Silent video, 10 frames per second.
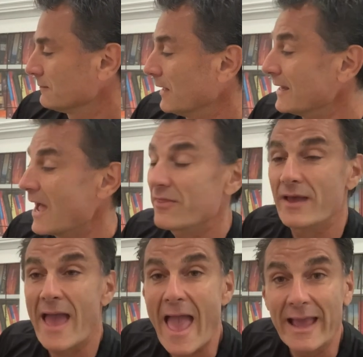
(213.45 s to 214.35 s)
And now
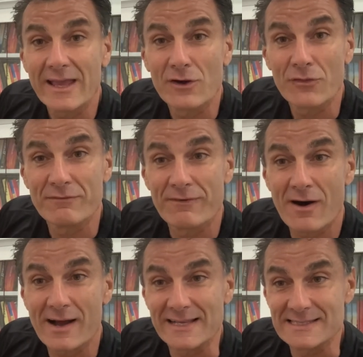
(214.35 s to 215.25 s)
they're hanging on the
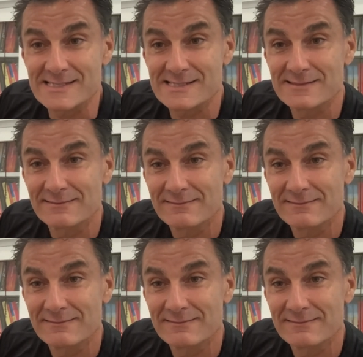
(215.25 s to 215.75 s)
vines.